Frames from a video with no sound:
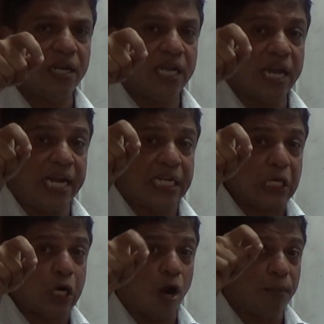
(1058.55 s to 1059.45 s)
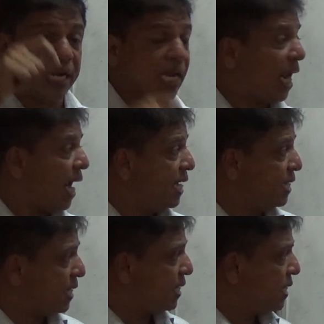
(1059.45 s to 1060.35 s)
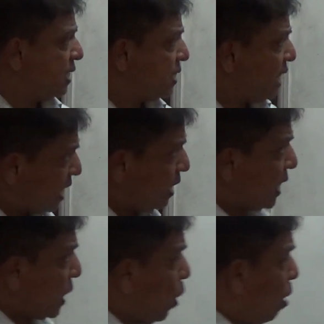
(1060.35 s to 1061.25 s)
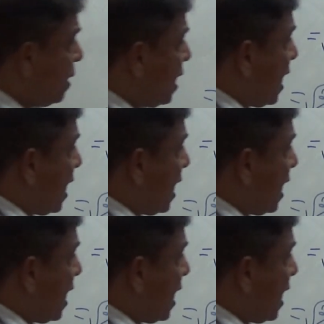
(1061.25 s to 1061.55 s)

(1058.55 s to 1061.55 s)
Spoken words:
and a trigonometric identity. That trigonometric